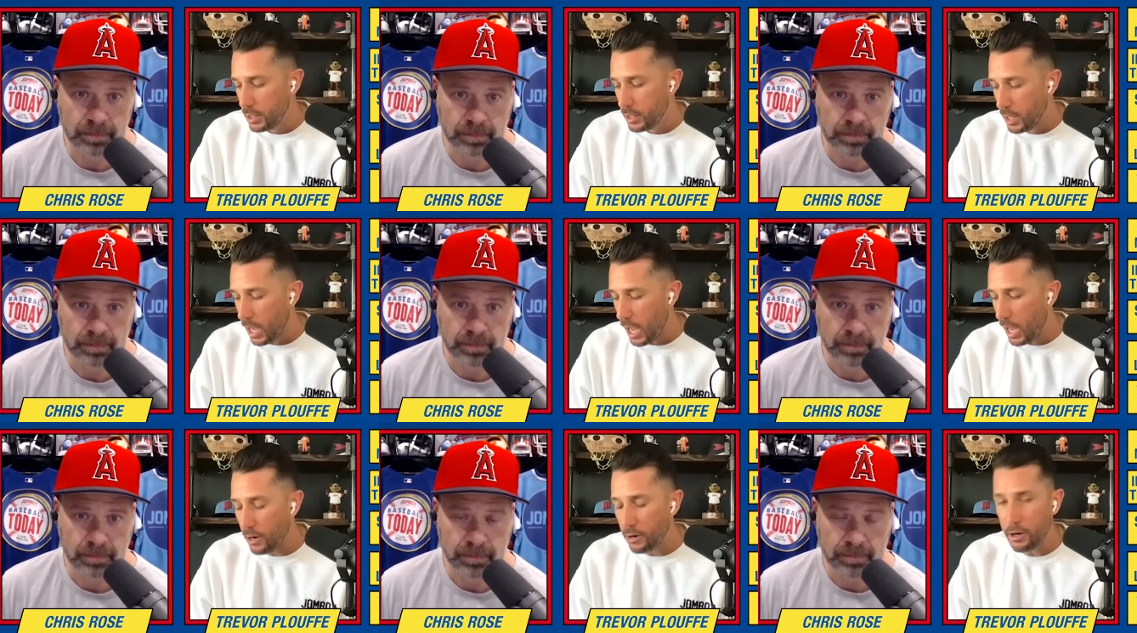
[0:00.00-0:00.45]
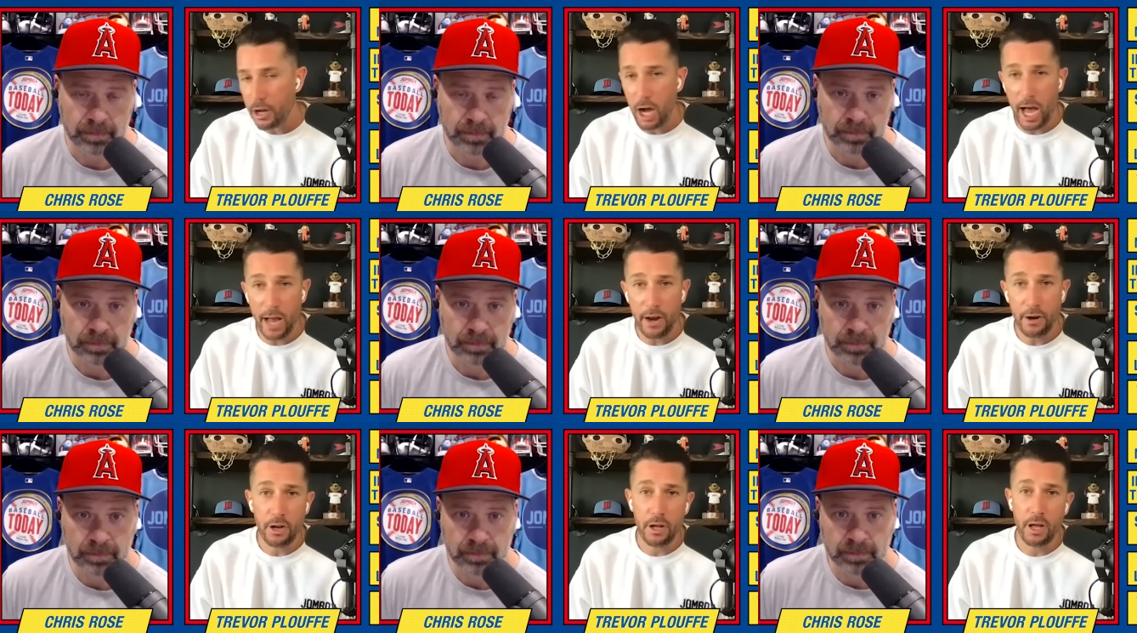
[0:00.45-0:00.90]
Speaker 1: I don't know.
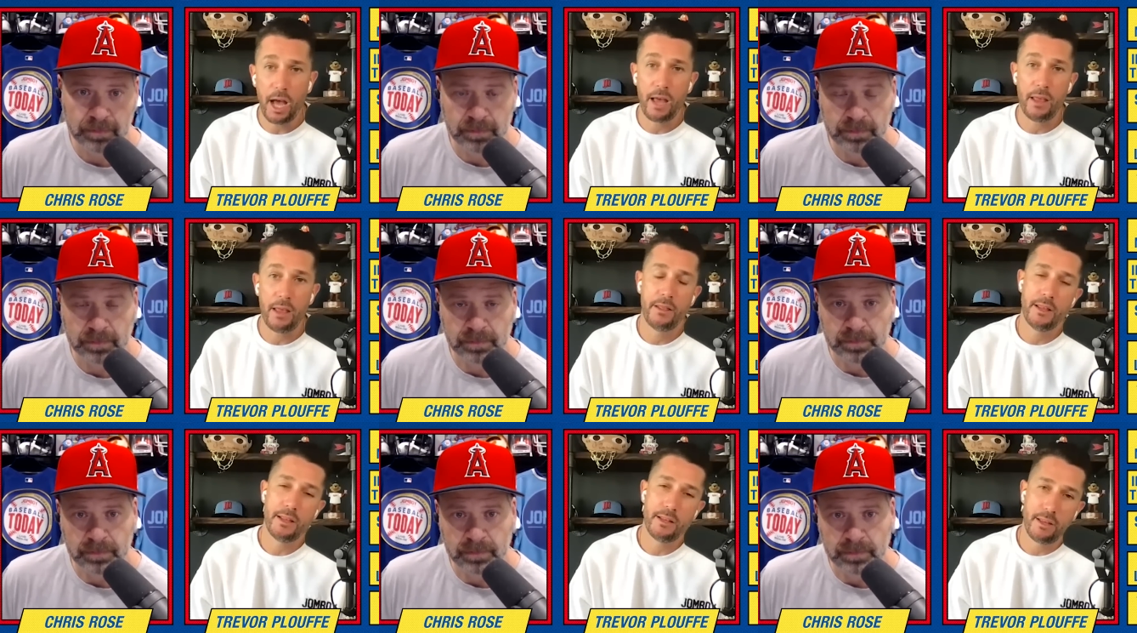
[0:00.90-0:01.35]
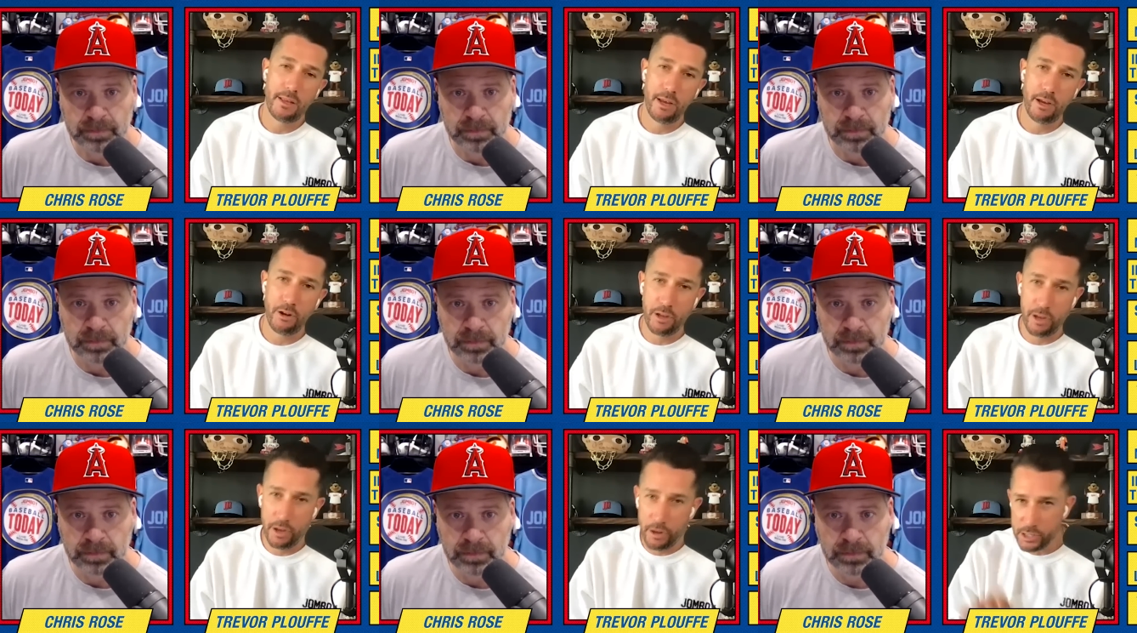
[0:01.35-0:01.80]
I don't
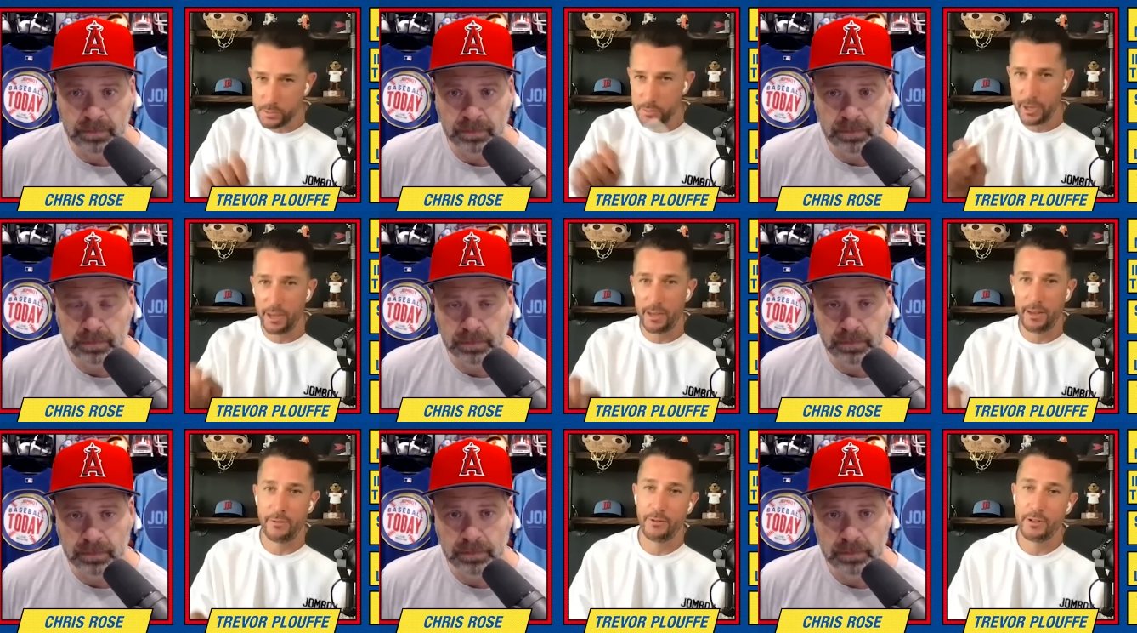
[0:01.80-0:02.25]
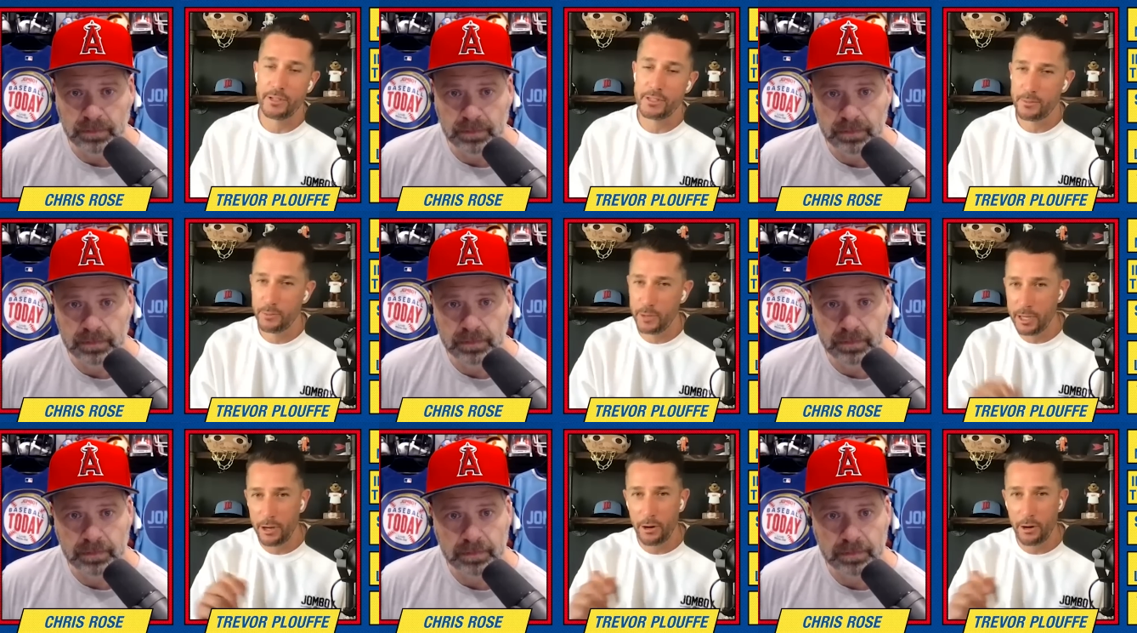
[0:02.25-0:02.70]
here, here's my
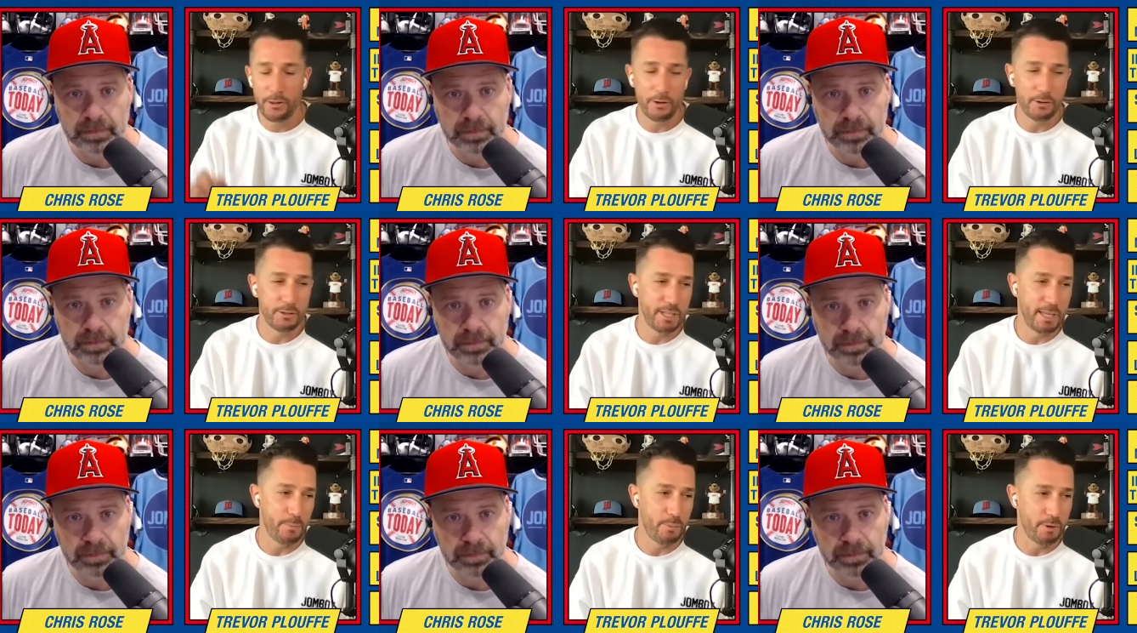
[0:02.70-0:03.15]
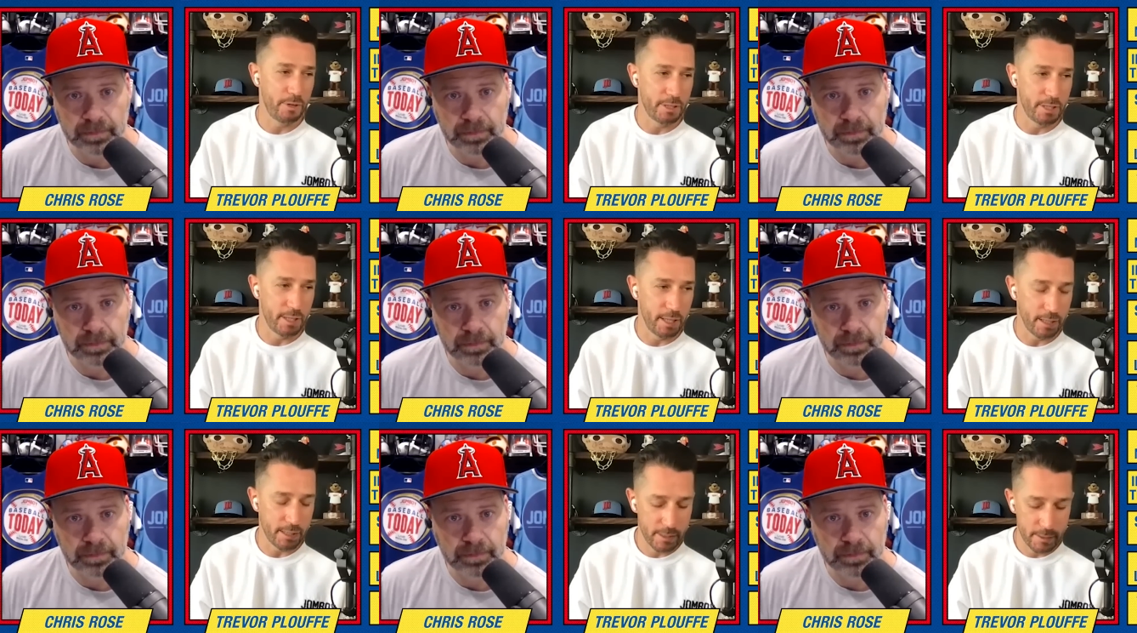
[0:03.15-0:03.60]
let's we can go a little deeper
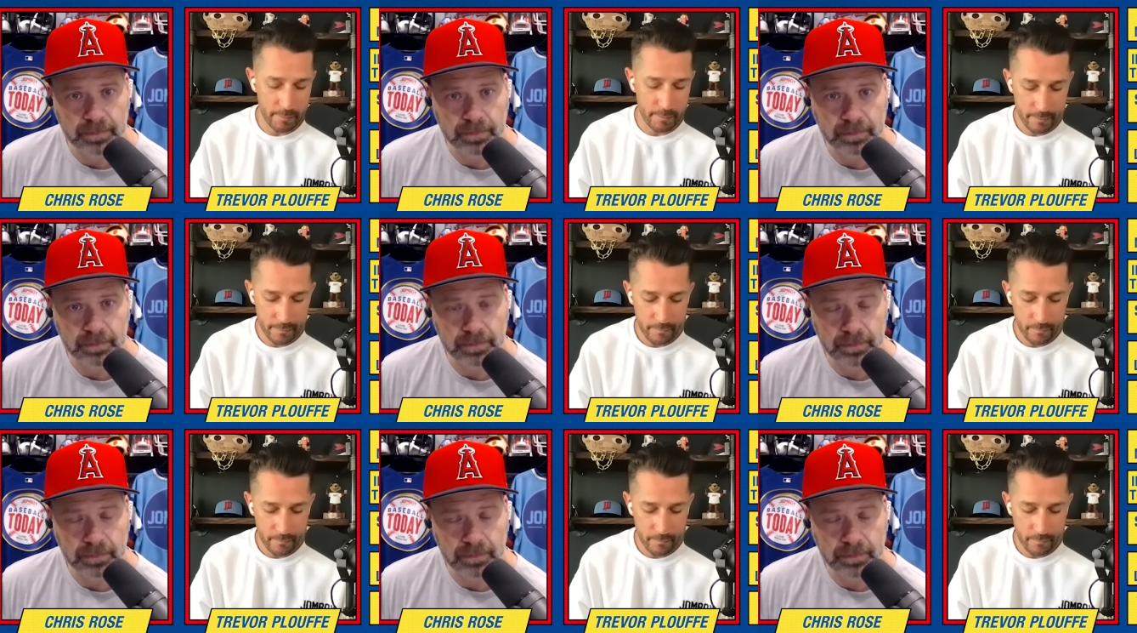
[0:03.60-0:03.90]
into this.